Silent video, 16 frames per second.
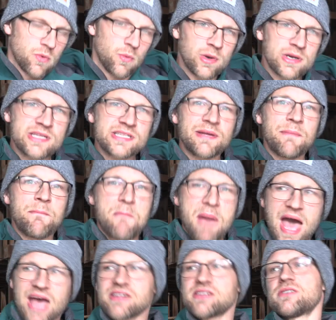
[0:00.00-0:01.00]
What is a
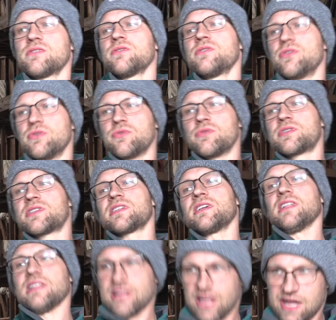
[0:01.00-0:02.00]
master use
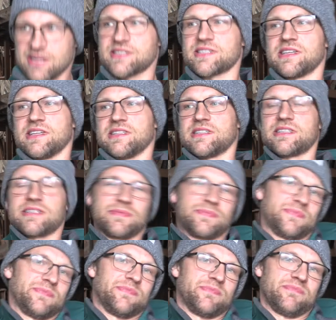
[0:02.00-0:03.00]
license?
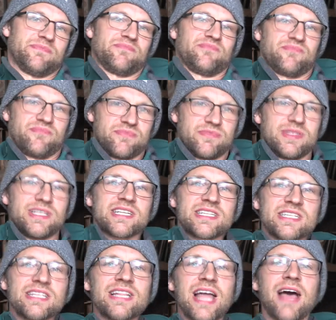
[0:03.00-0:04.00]

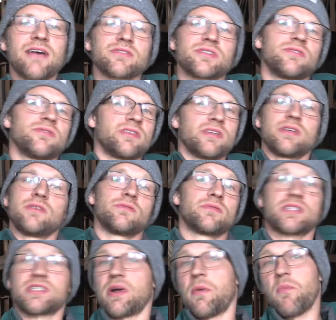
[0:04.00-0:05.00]
This allows you to use
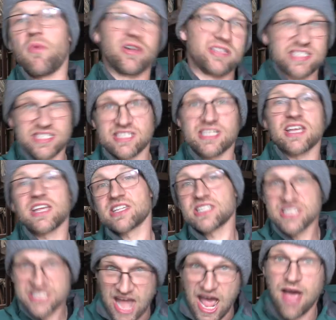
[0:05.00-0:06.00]
someone's
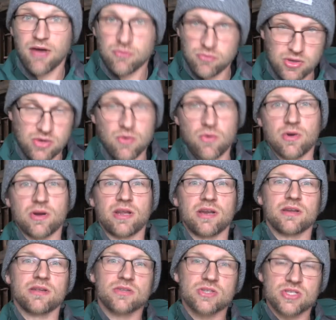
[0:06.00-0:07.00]
sound recording.
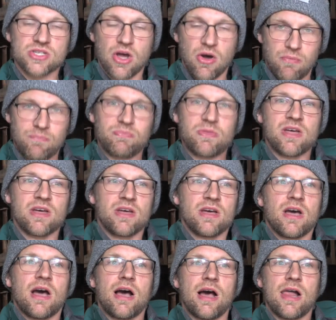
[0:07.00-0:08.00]
So,
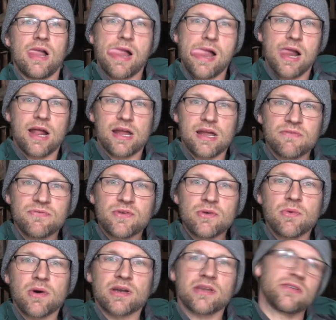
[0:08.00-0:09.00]
uh, if
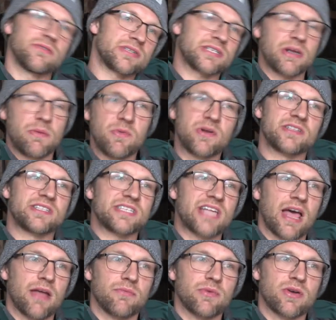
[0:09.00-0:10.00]
you want to use someone's
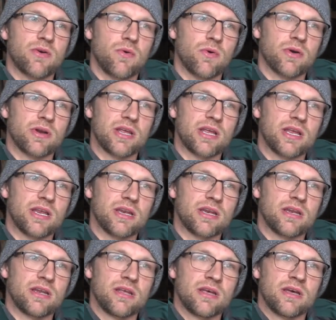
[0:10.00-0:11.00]
sound
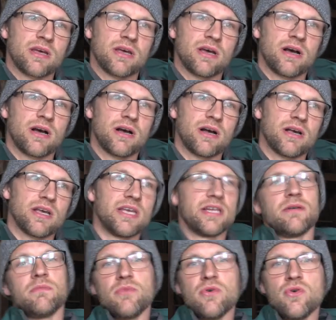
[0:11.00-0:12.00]
recording uh,
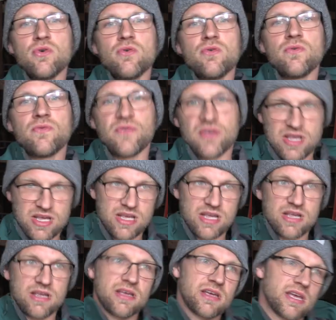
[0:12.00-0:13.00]
in a
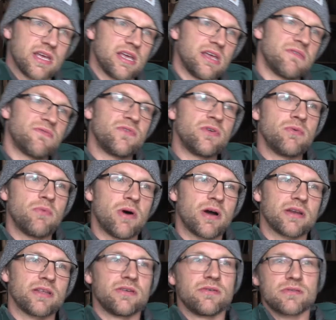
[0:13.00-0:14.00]
movie, if you
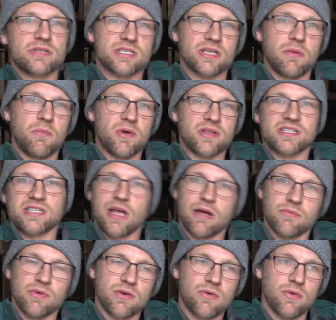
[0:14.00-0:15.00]
want to use someone's
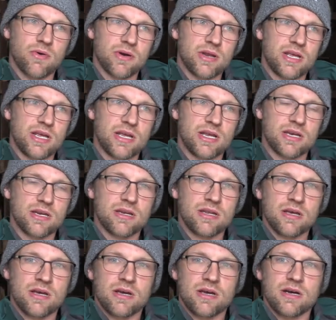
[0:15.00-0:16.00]
sound recording,
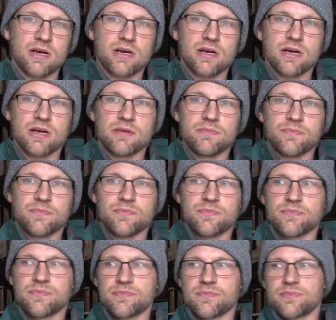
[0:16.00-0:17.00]
uh,
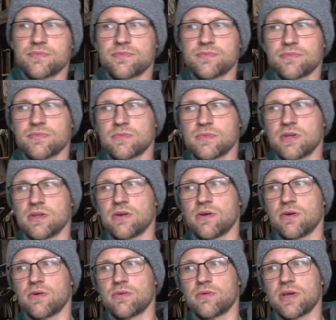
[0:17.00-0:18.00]
you
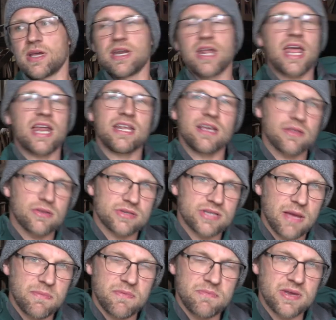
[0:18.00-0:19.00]
know, in any other
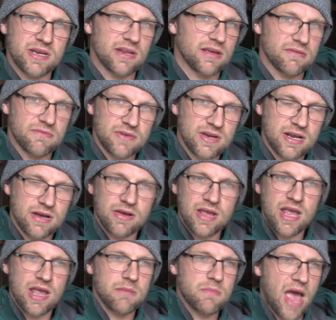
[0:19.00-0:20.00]
type of media, video
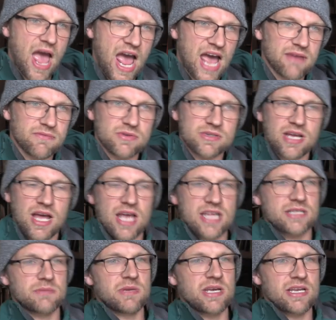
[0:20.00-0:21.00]
game,
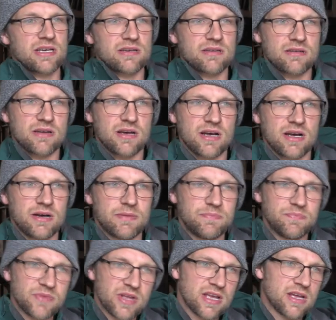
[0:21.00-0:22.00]
advertisement,
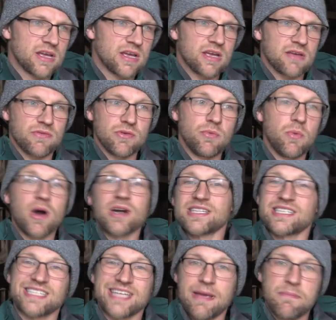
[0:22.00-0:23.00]
um, if you want
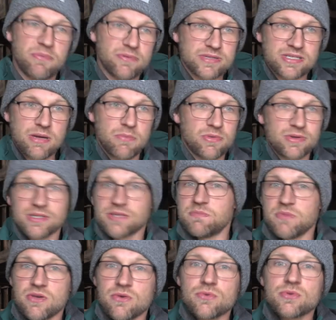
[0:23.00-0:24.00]
to sample someone's
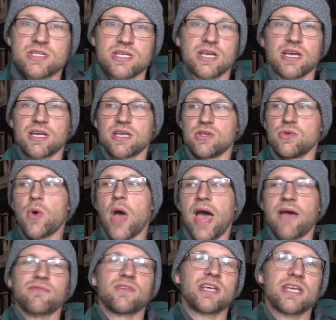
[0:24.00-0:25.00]
music, you
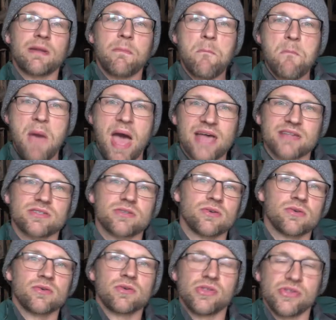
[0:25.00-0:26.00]
have to get a
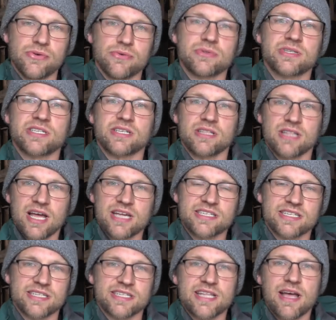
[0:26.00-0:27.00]
master use
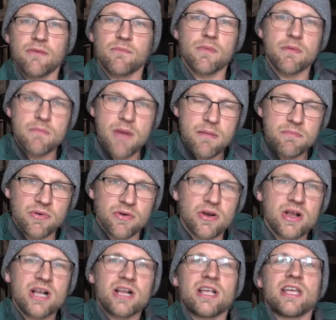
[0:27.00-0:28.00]
license. Now, remember,
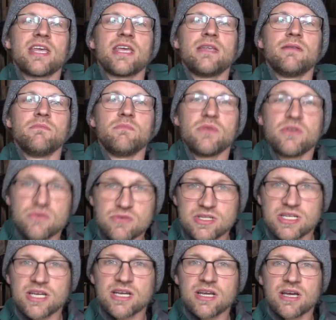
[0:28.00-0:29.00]
in
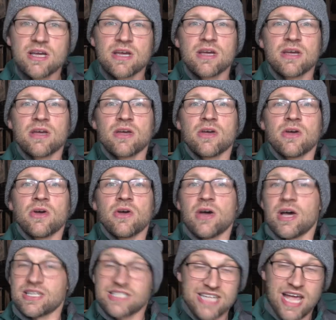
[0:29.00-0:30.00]
music,
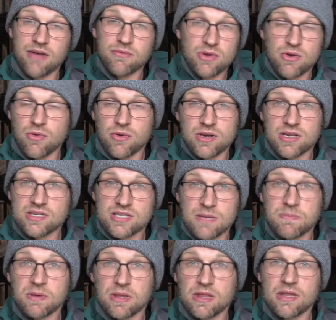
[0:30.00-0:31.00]
a sound recording
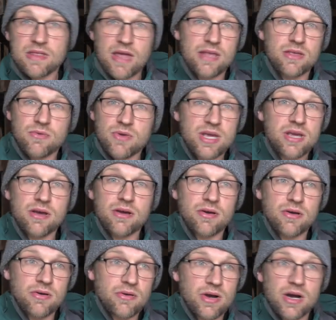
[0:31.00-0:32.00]
typically that you
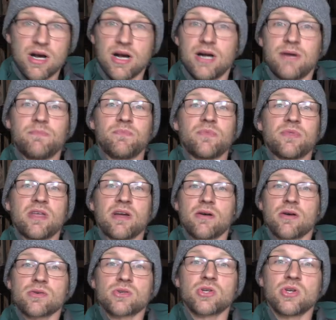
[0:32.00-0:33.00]
hear, um,
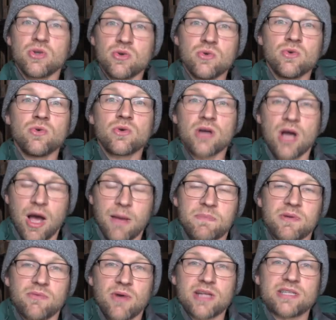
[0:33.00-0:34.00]
there are two
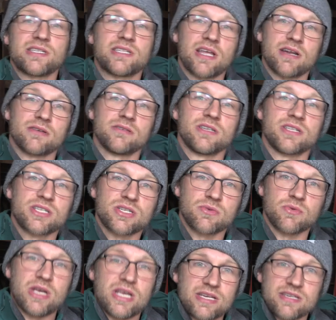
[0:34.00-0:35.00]
copyrights that are
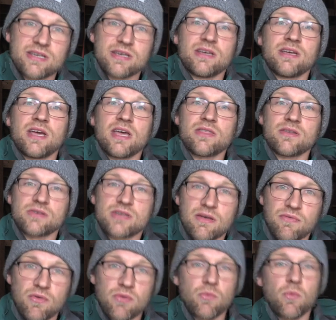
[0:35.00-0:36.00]
discrete and they're
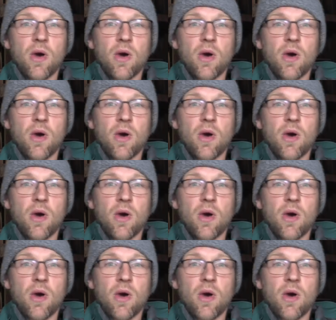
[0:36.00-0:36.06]
different.